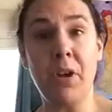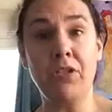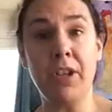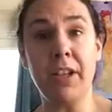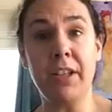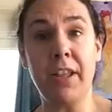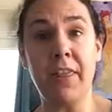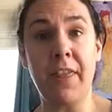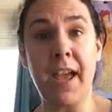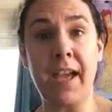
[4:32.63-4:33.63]
project
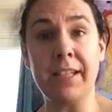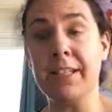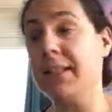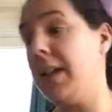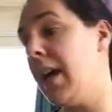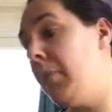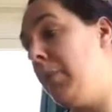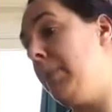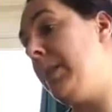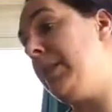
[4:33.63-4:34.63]
that I
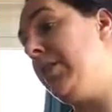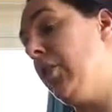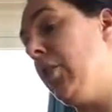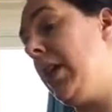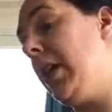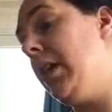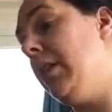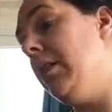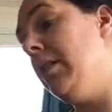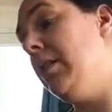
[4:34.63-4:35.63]
will be starting